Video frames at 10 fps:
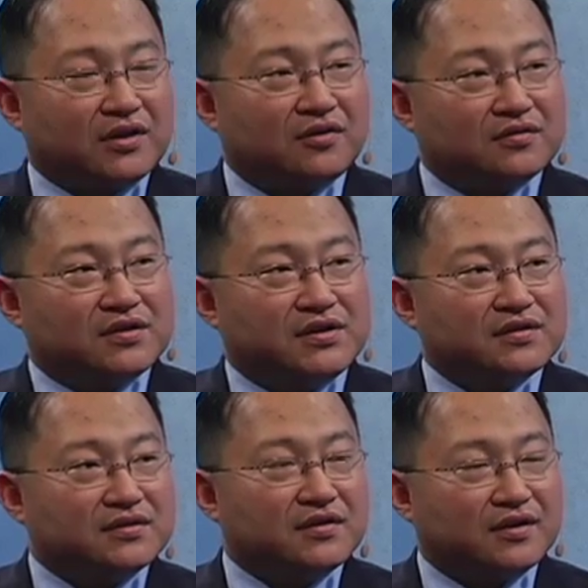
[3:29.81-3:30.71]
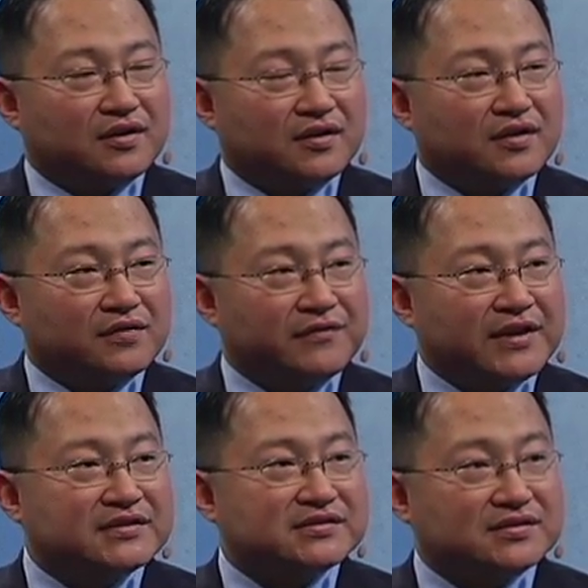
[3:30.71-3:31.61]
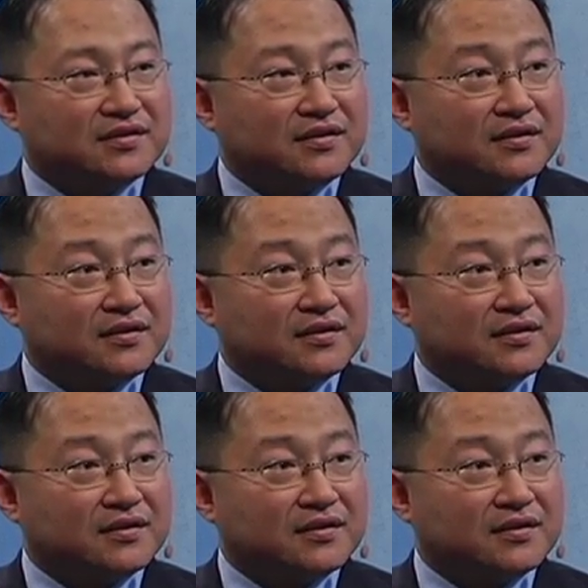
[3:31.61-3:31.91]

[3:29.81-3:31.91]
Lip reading: Our lead advanced